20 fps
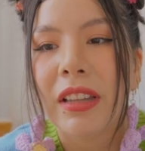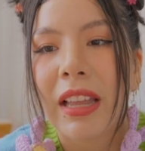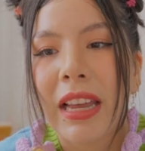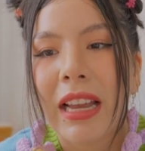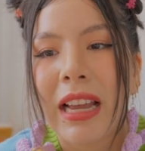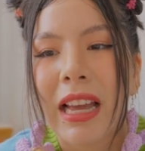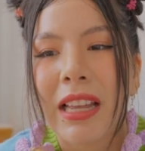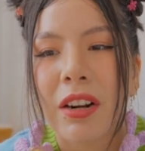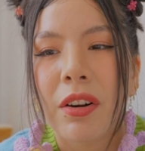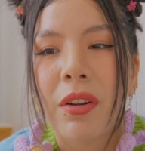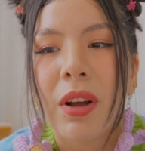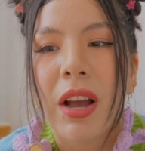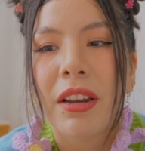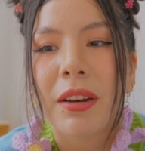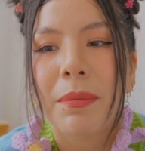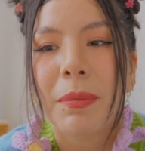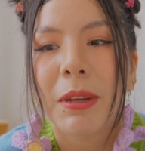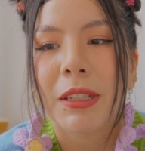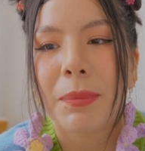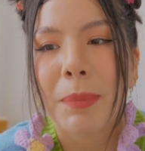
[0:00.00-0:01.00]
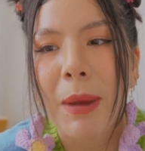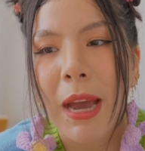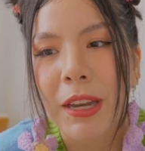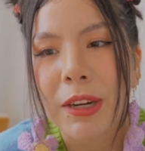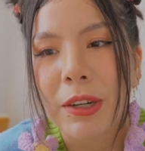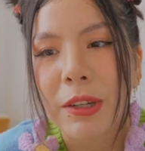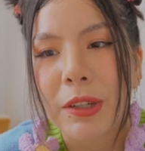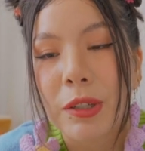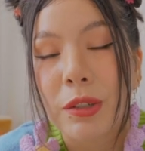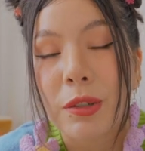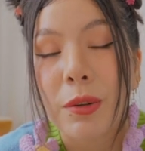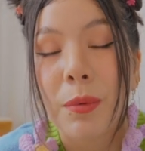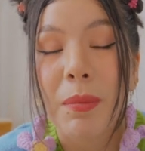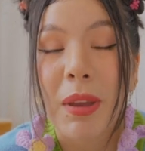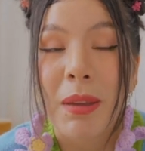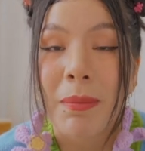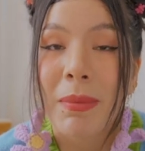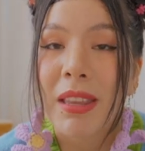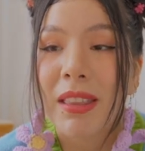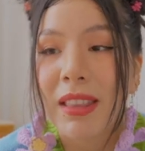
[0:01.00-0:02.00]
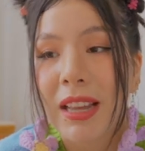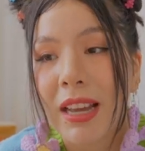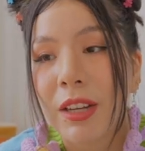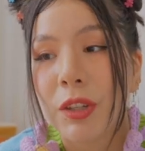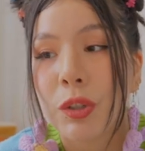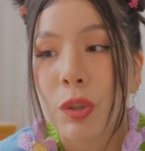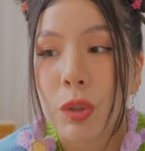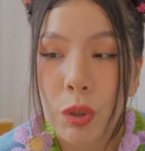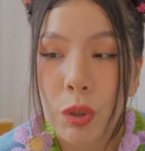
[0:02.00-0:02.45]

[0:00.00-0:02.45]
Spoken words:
like I don't know how to mix patterns, so maybe that